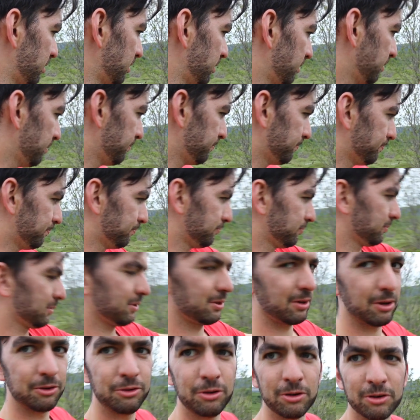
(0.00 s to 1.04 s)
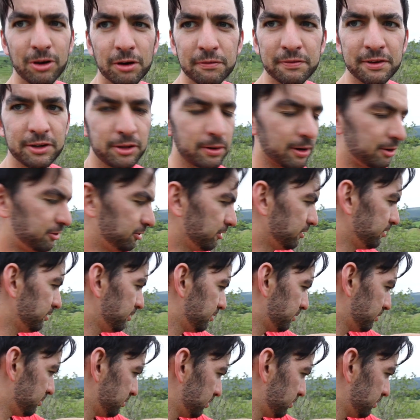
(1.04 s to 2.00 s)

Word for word: Um, I'll do a little video actually.